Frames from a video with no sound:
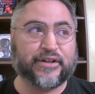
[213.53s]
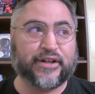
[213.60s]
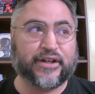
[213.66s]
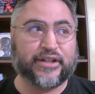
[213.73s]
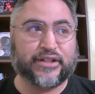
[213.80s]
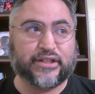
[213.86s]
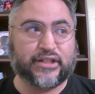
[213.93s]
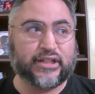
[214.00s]
a
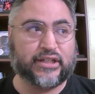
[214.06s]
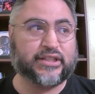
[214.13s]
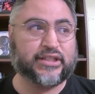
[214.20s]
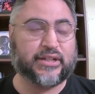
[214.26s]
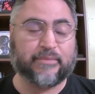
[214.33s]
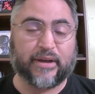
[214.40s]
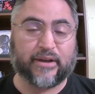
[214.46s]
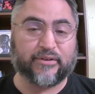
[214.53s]
decent
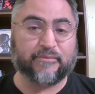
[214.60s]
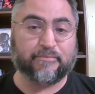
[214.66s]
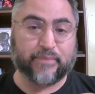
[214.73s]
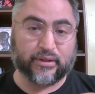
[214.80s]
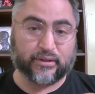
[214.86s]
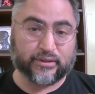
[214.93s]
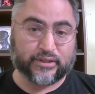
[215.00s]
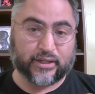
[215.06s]
amount of
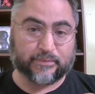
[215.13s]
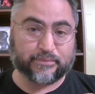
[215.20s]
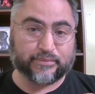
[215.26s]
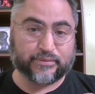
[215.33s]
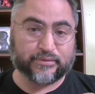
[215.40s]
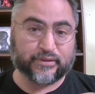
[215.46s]
buildup,